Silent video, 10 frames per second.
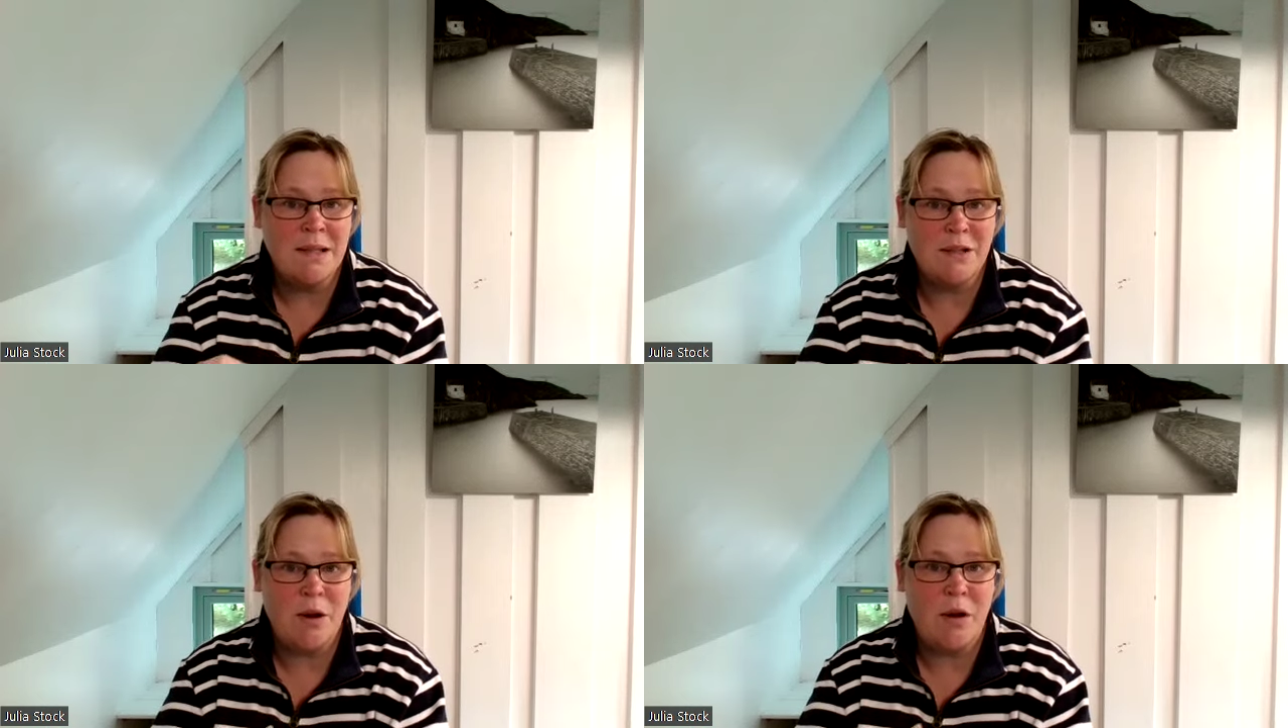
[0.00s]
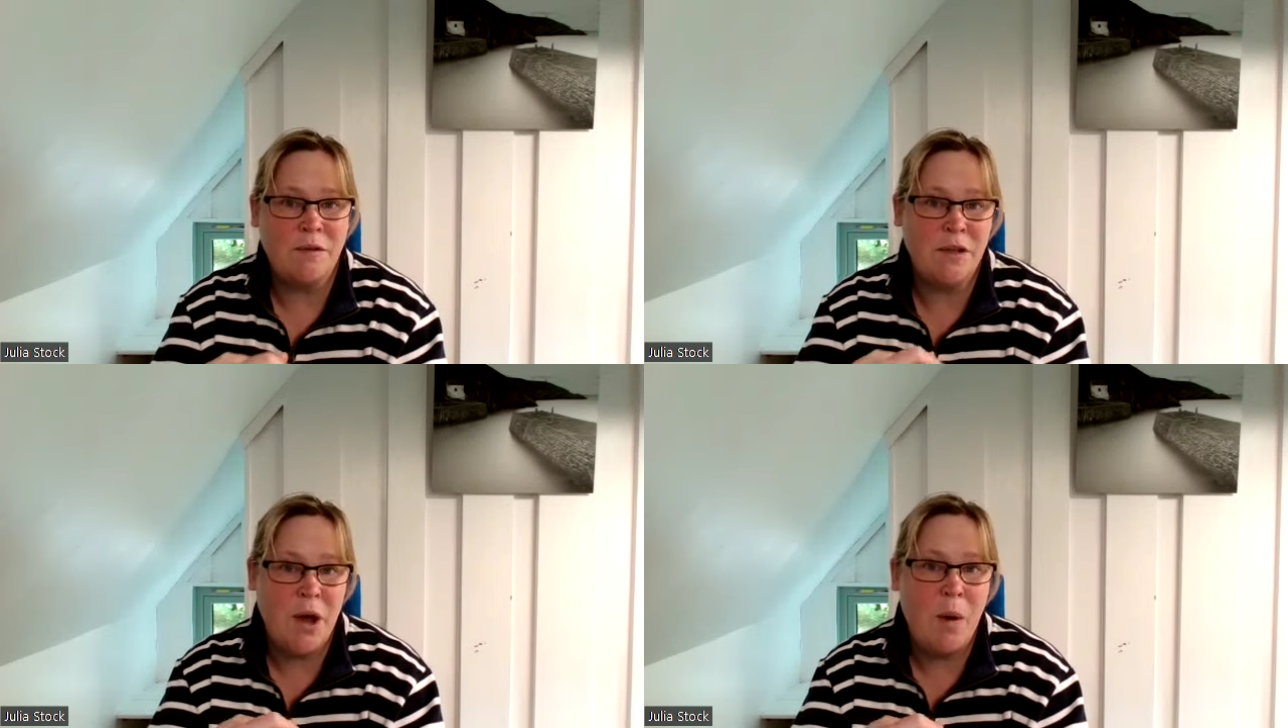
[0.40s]

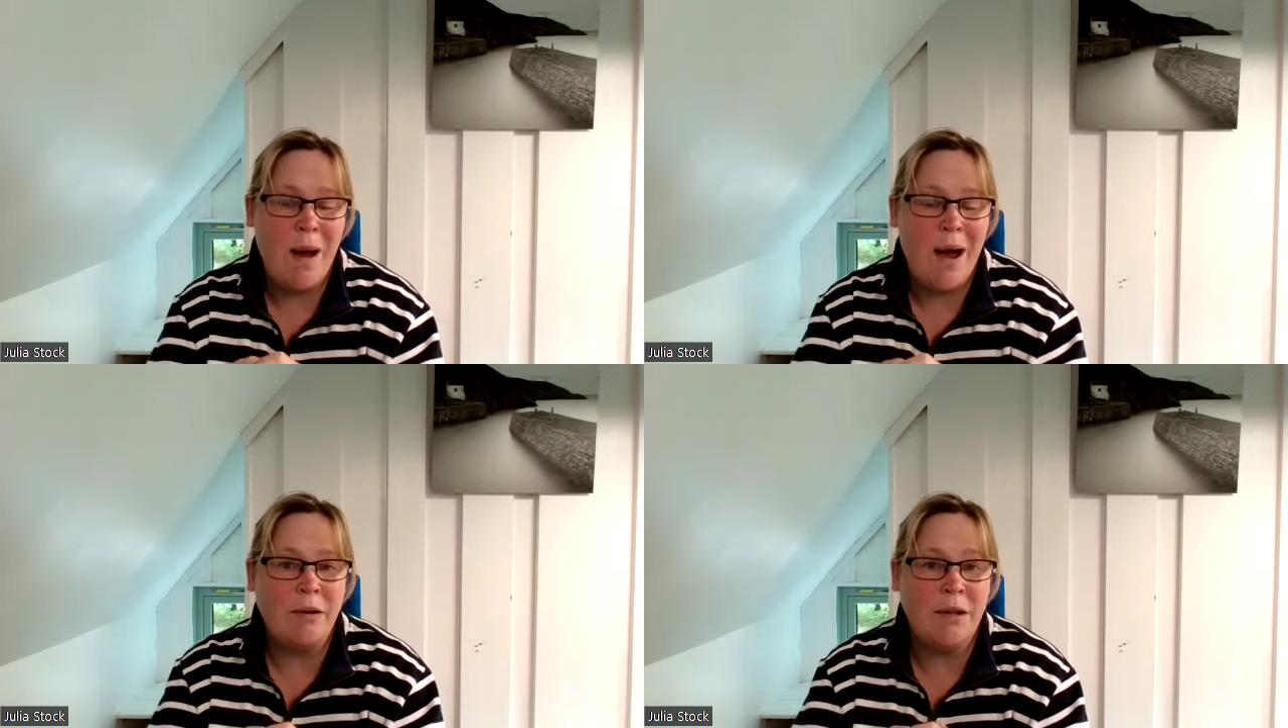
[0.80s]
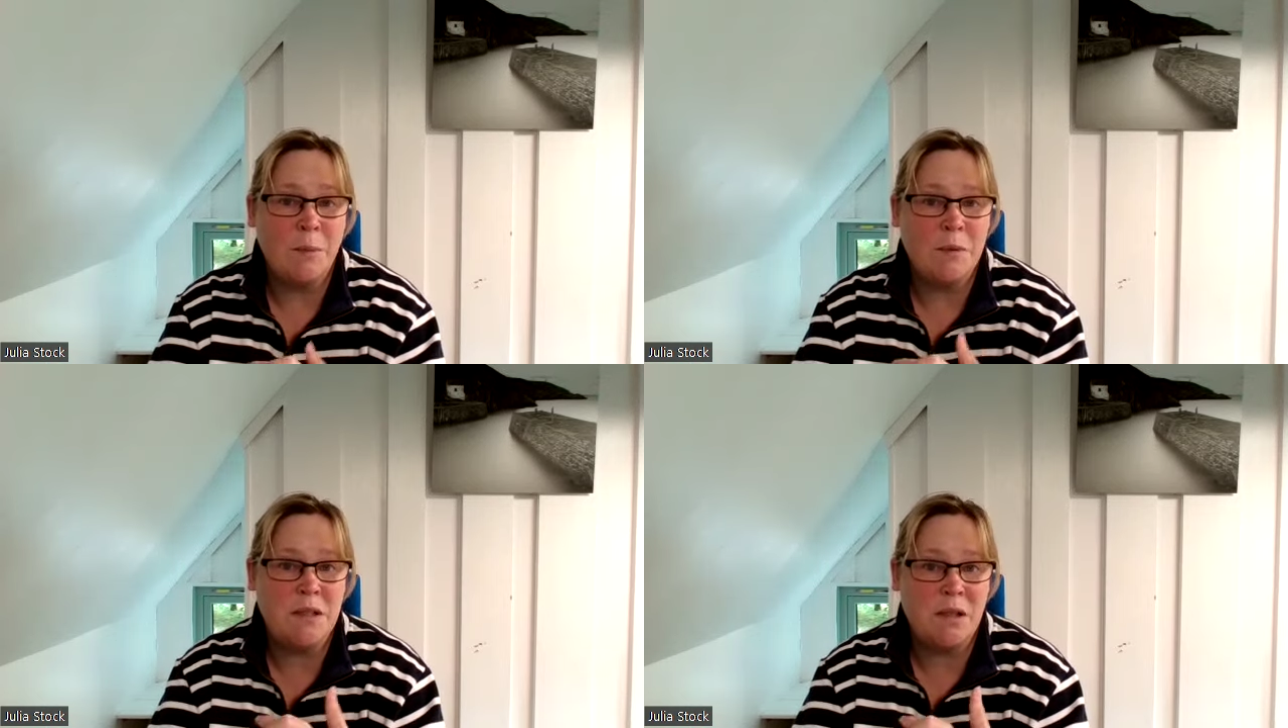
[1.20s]
staff to go out and
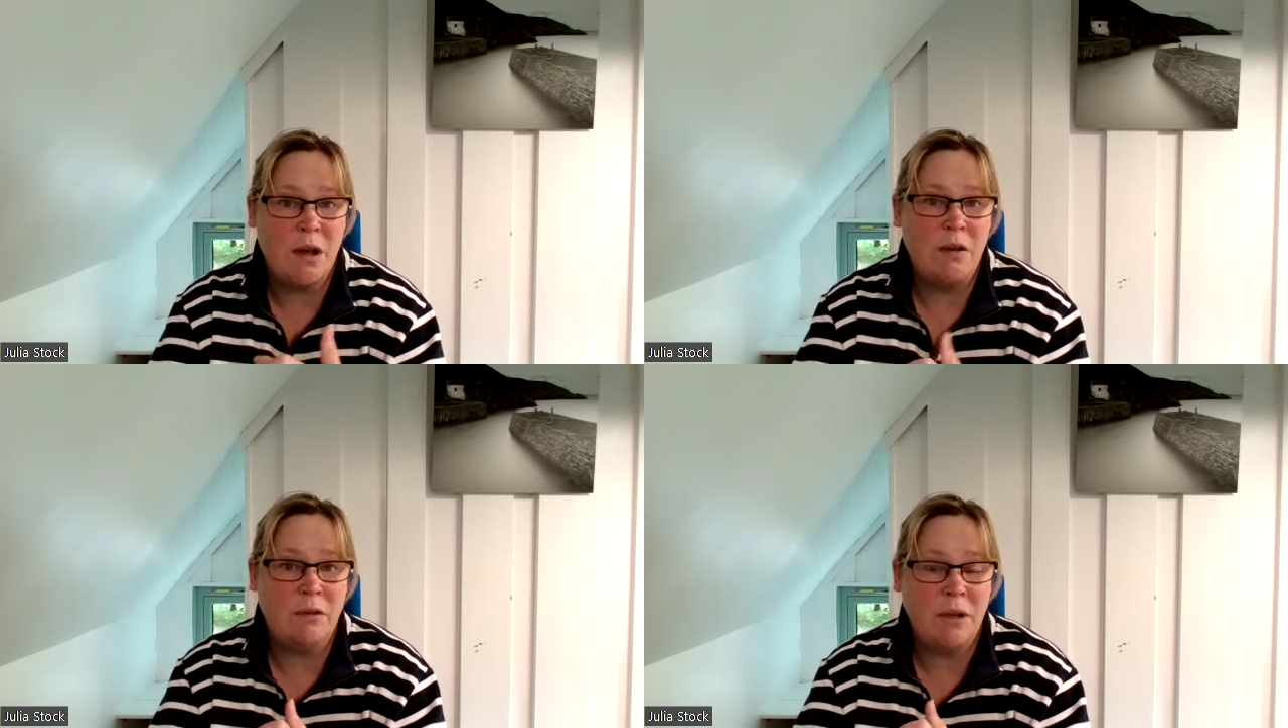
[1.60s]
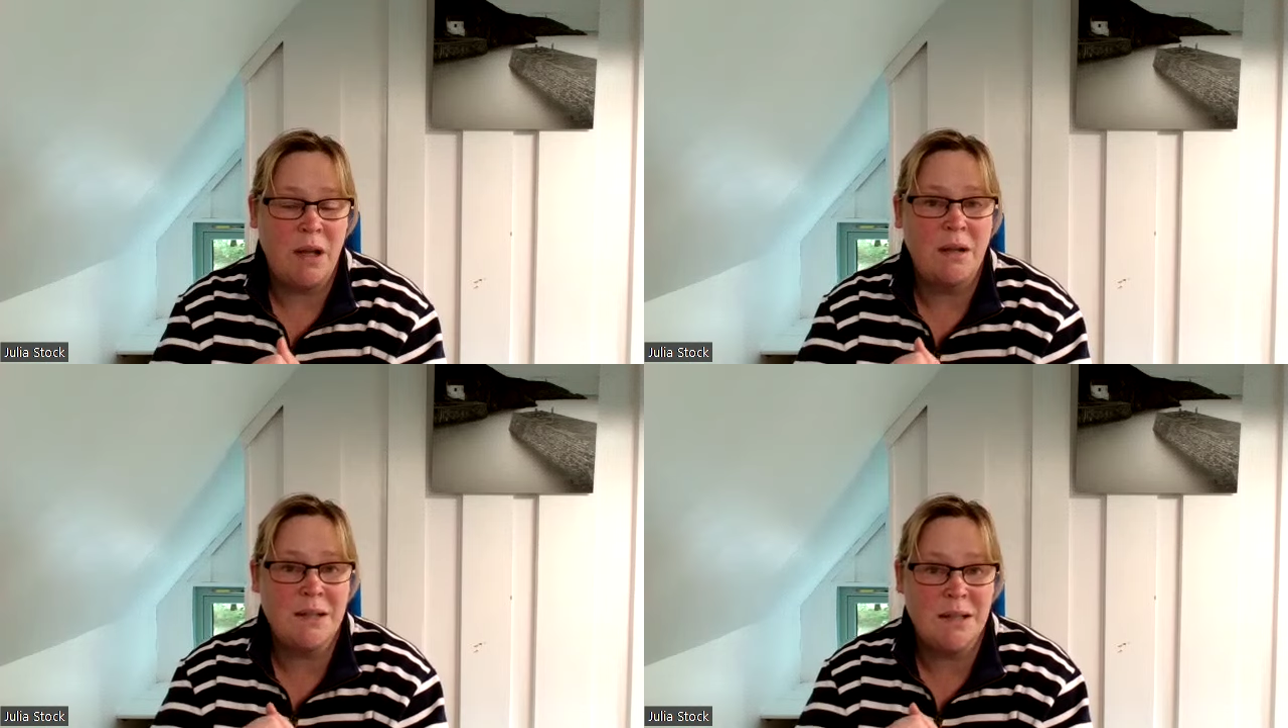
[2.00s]
observe
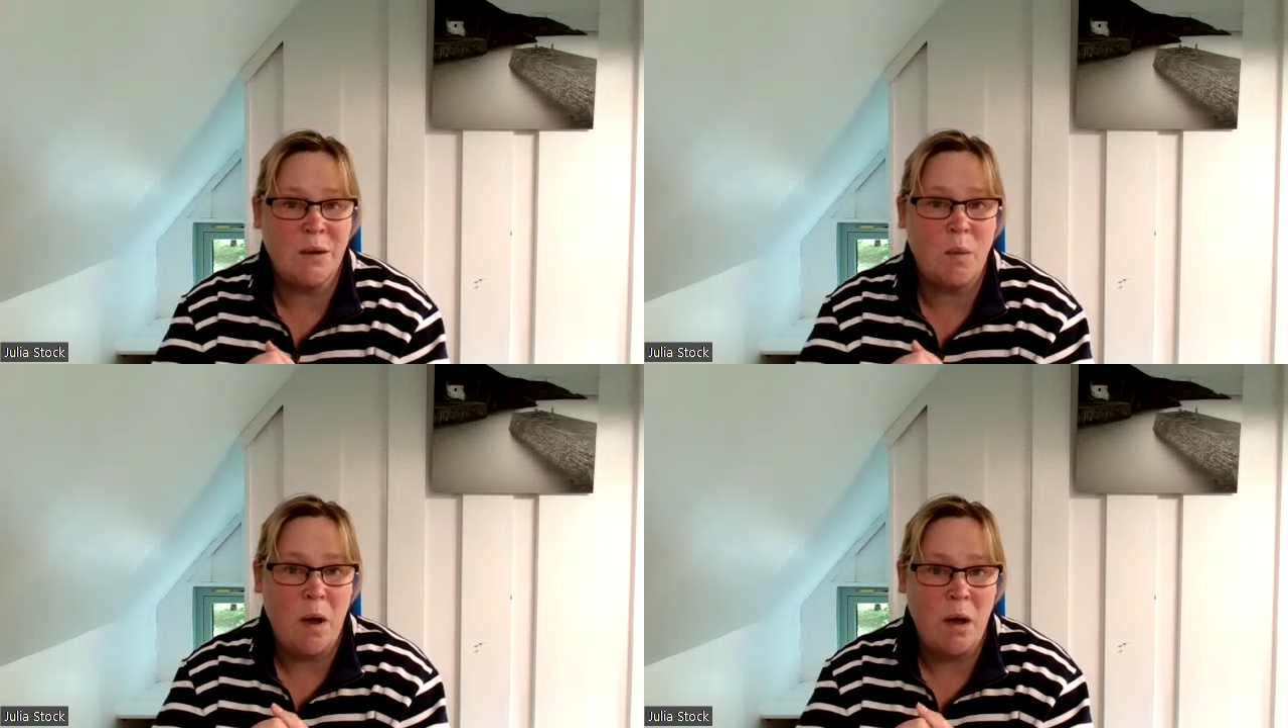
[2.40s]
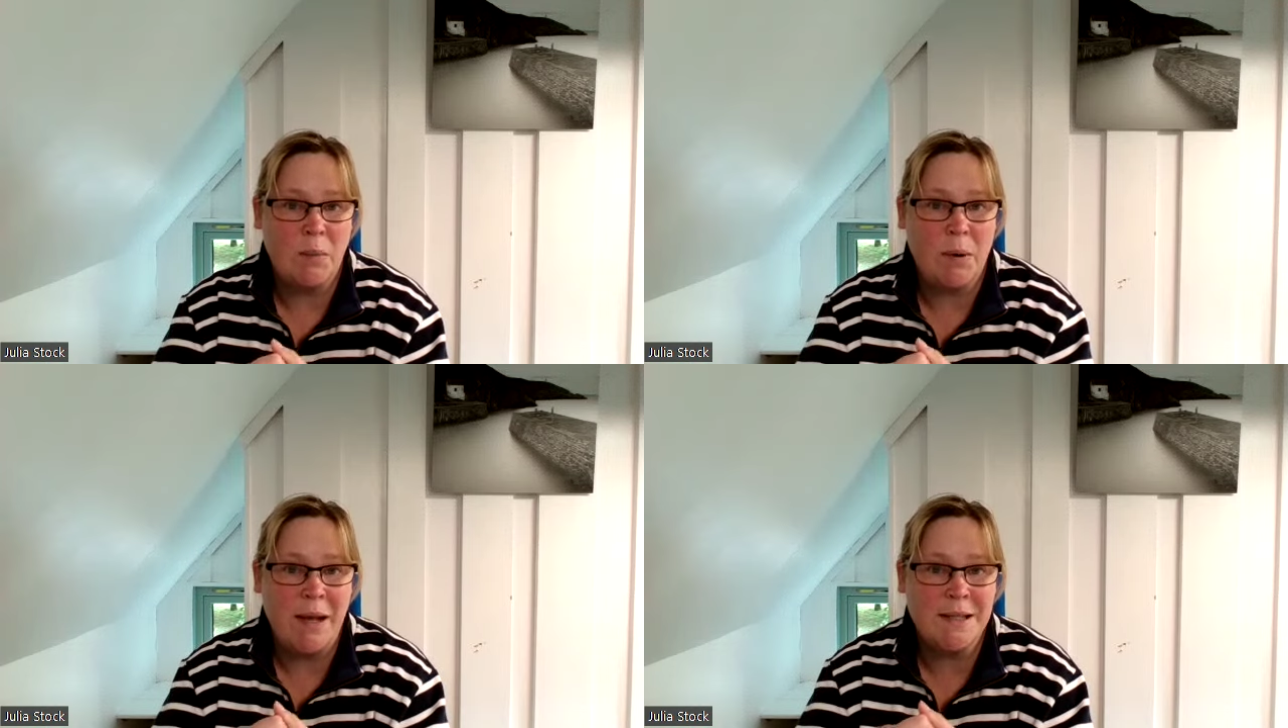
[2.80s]
learners in the
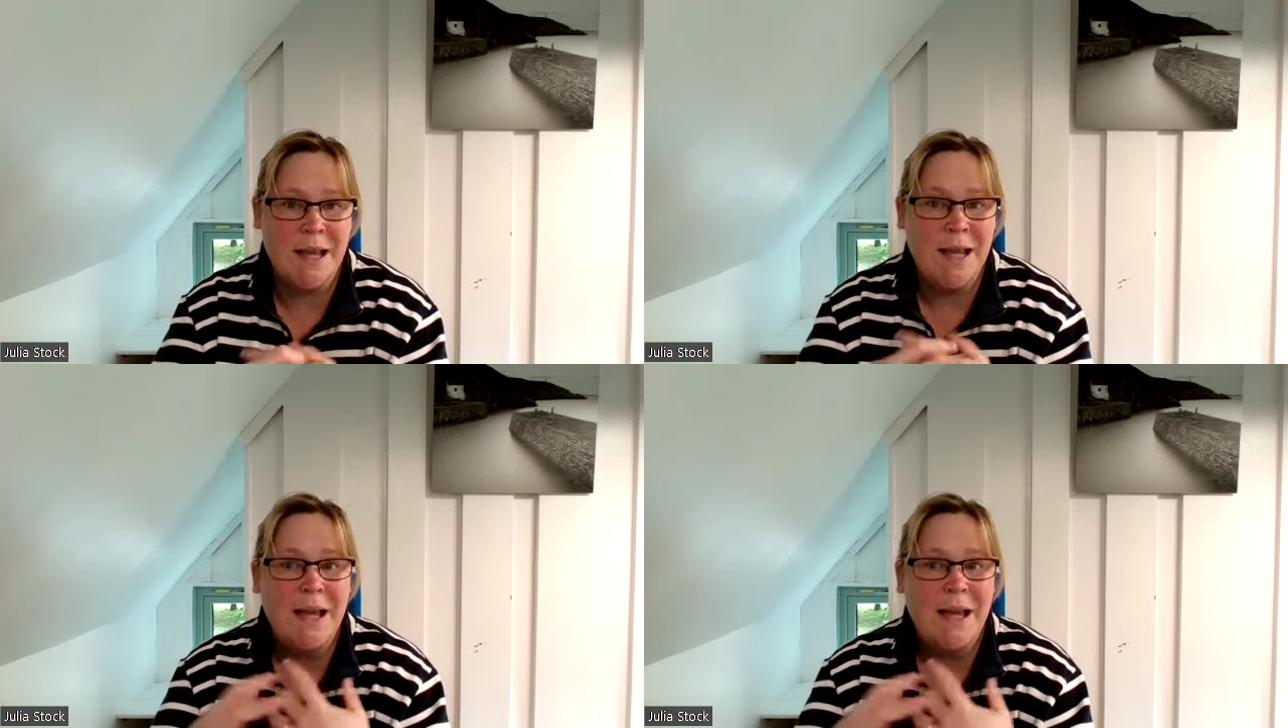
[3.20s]
workplace